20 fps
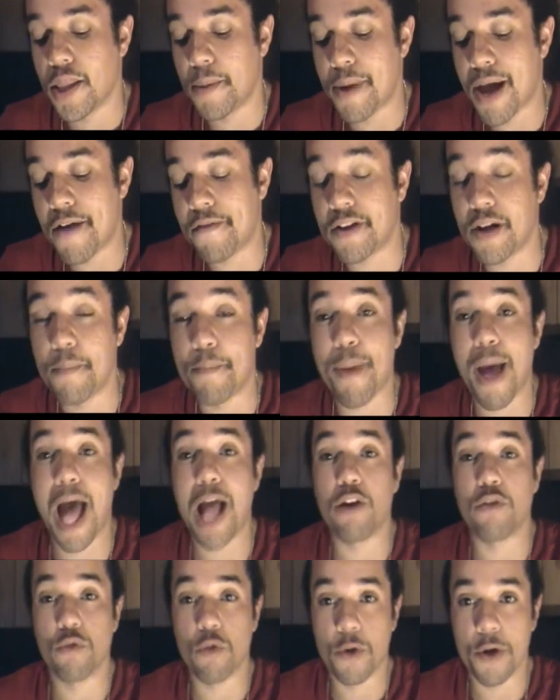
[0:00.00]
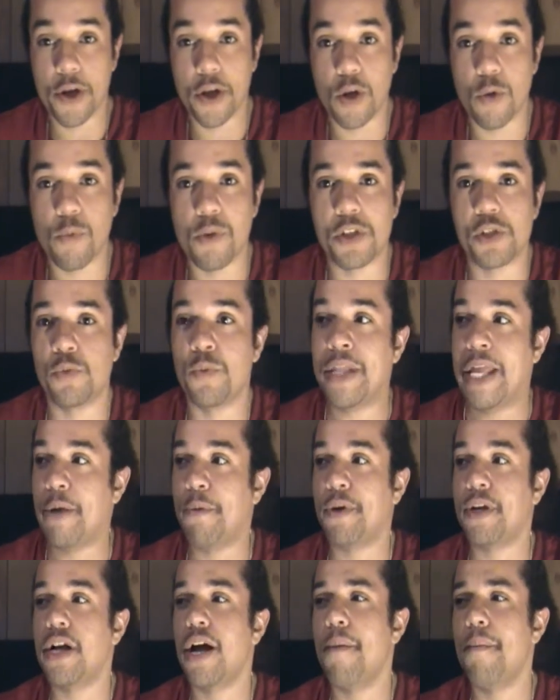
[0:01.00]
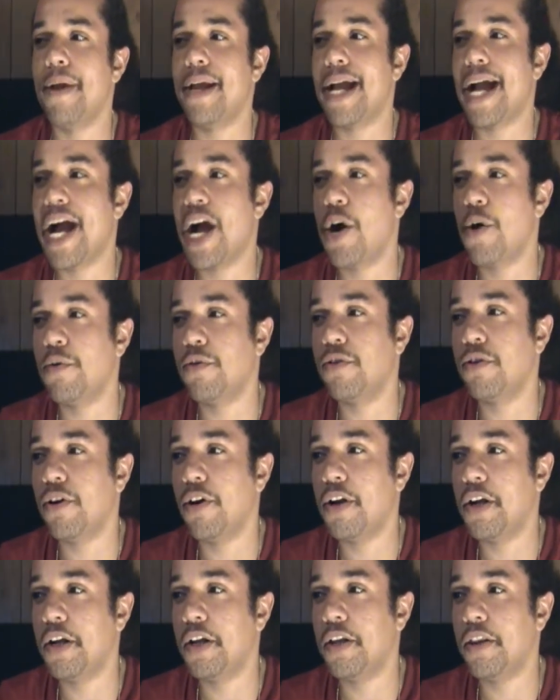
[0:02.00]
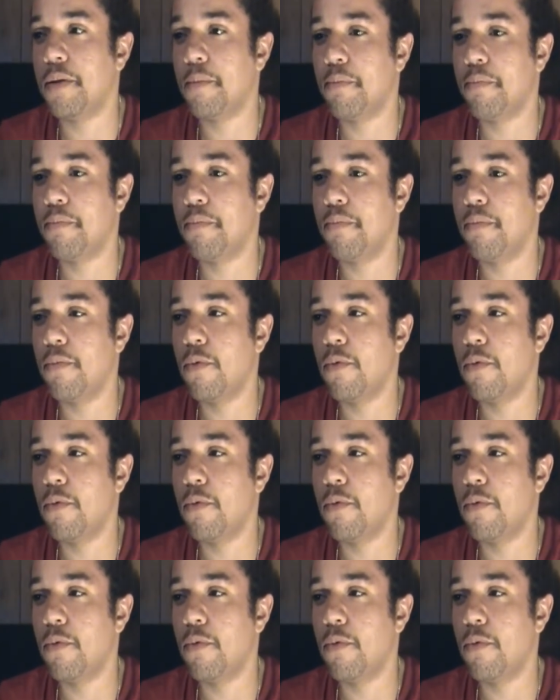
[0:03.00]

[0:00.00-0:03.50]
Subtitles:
them having a battle royal, which when they were coming out during the,